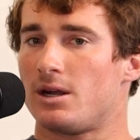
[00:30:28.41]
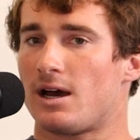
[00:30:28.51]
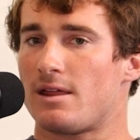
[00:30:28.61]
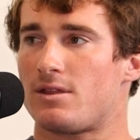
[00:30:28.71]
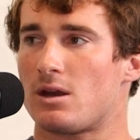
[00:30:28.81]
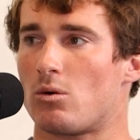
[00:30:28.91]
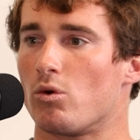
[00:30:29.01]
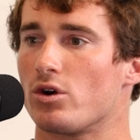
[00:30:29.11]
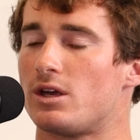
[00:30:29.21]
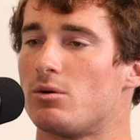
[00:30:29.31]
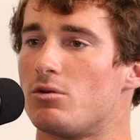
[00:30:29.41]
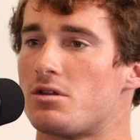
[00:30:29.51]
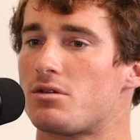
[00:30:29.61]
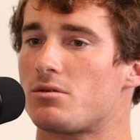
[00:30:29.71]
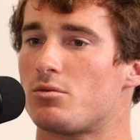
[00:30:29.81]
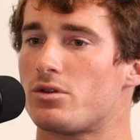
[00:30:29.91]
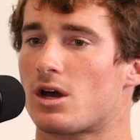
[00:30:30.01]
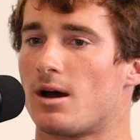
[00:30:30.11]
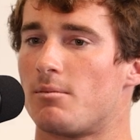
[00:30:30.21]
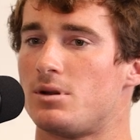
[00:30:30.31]
But I think working with
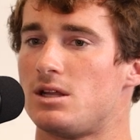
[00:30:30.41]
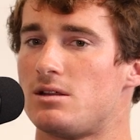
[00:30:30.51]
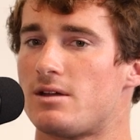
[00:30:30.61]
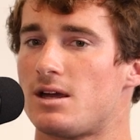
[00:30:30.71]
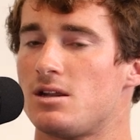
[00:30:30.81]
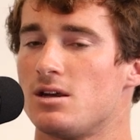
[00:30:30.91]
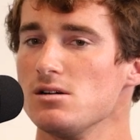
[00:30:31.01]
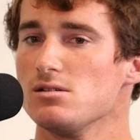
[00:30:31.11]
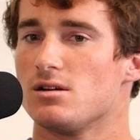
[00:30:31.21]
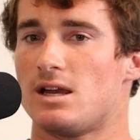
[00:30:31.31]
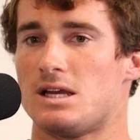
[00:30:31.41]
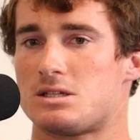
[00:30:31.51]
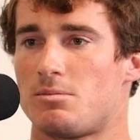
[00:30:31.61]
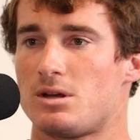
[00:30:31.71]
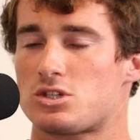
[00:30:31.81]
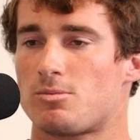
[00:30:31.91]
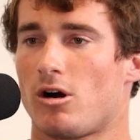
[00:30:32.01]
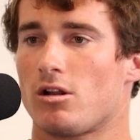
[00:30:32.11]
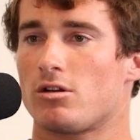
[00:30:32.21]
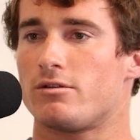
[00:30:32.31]
a company that is a bit
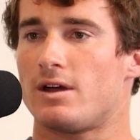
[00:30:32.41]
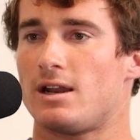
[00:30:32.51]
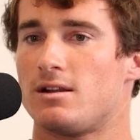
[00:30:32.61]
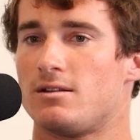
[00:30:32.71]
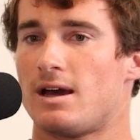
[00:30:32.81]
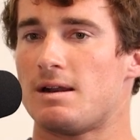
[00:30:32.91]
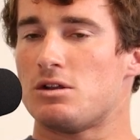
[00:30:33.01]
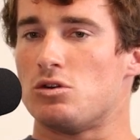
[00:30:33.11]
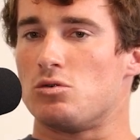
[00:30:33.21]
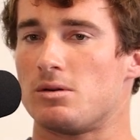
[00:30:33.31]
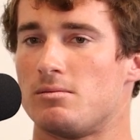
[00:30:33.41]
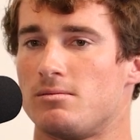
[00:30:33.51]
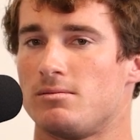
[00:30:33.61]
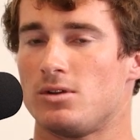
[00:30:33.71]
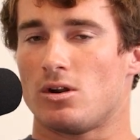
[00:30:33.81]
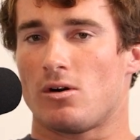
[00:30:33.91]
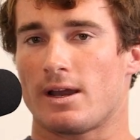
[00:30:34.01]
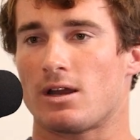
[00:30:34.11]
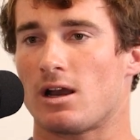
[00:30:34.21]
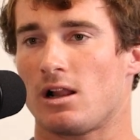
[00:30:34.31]
smaller, that you can,
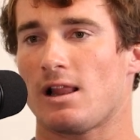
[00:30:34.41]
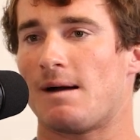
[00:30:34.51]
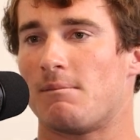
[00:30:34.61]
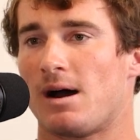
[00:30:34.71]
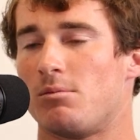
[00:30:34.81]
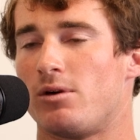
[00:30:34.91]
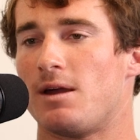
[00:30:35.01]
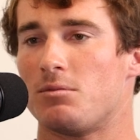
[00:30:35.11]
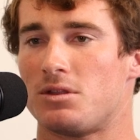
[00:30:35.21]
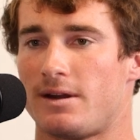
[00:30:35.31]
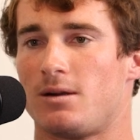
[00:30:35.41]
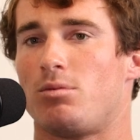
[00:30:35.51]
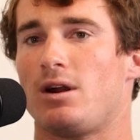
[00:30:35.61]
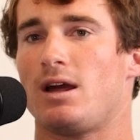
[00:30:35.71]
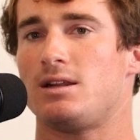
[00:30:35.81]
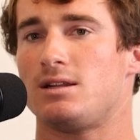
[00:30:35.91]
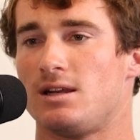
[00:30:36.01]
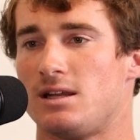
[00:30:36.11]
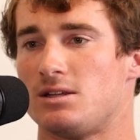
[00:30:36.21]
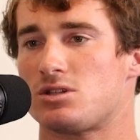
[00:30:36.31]
I can collab my brand with their brand
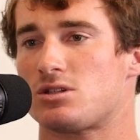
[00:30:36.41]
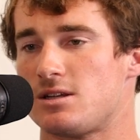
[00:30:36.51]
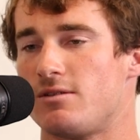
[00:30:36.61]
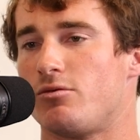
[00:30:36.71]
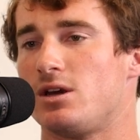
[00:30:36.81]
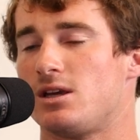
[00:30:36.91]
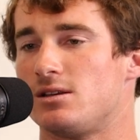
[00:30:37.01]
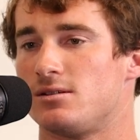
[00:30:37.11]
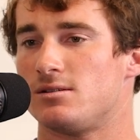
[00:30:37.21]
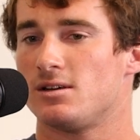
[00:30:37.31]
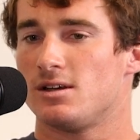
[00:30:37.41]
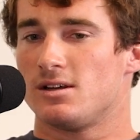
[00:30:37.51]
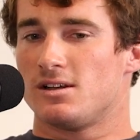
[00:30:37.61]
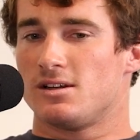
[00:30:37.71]
and see if we can